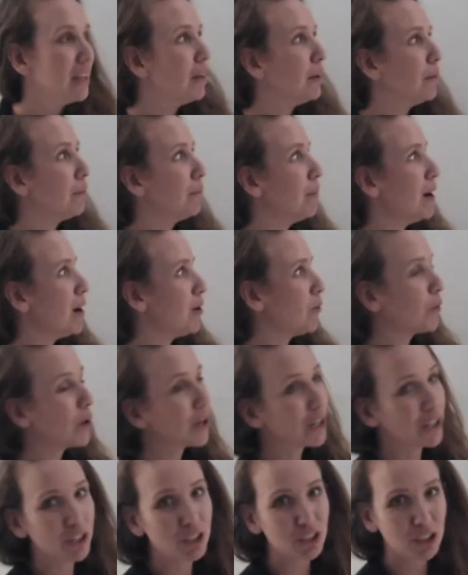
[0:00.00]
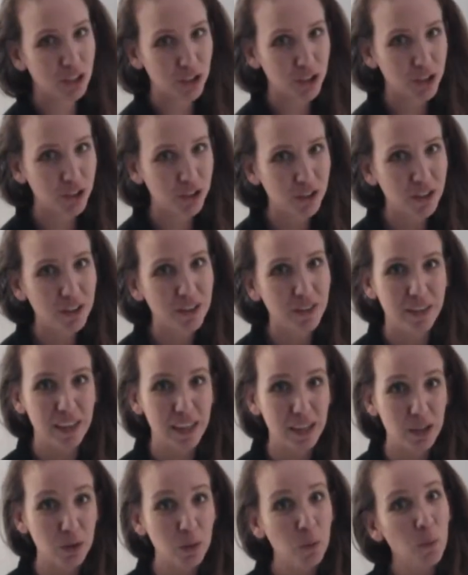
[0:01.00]
but we're going to learn
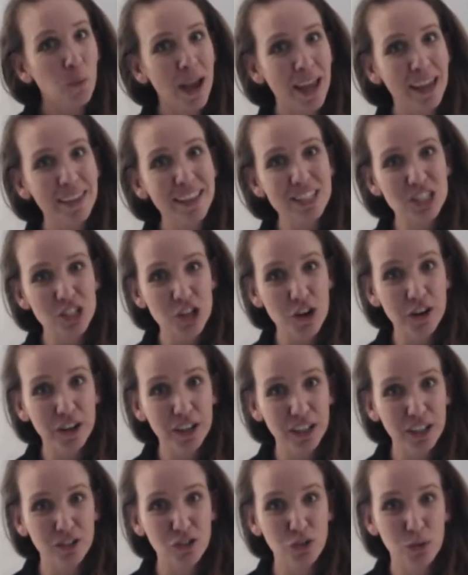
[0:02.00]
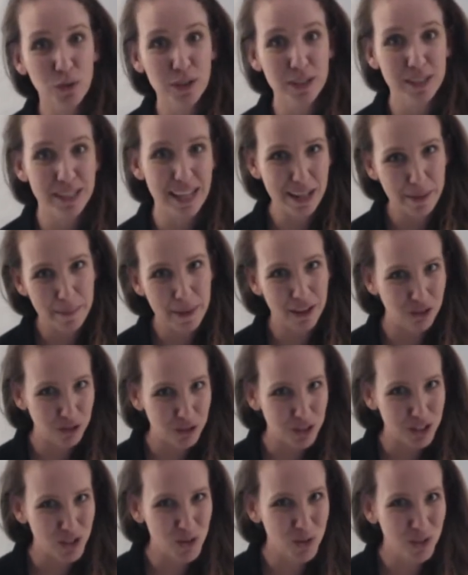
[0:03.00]
the way that's targeted towards elementary
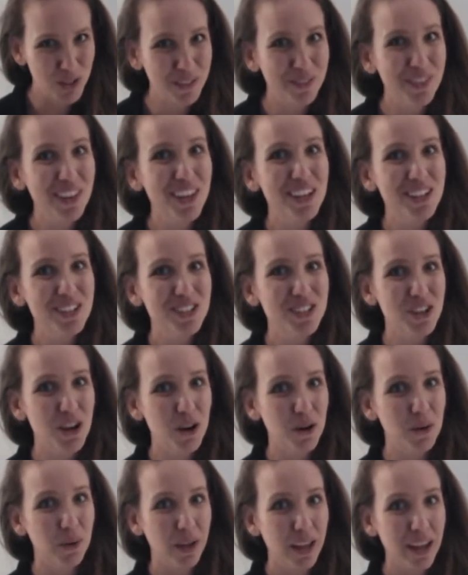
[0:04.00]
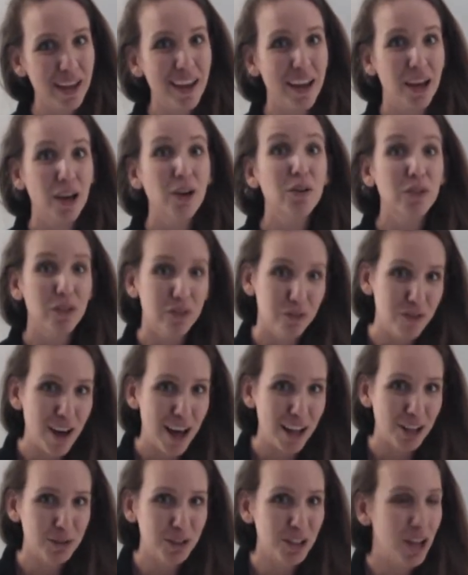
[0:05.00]
school. So
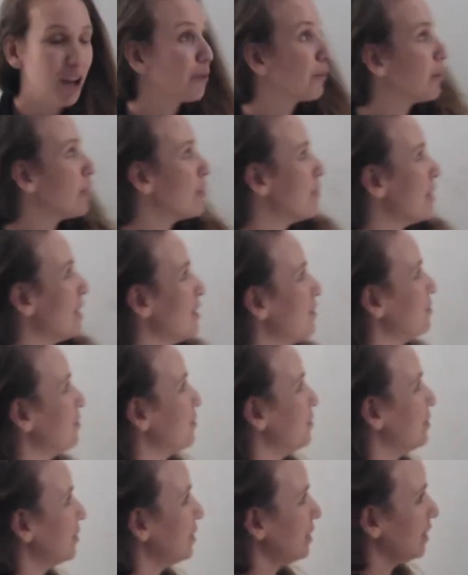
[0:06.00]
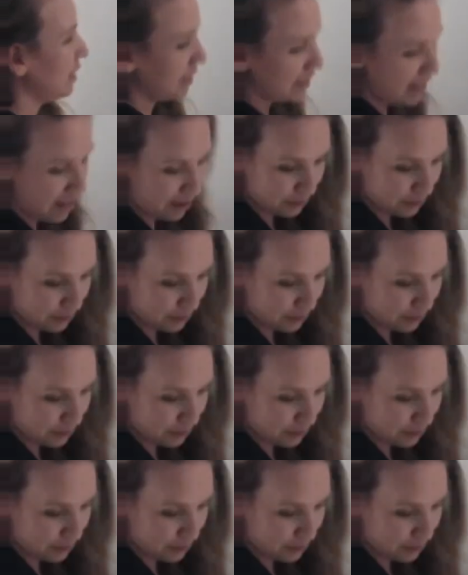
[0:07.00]
follow along with me. Now,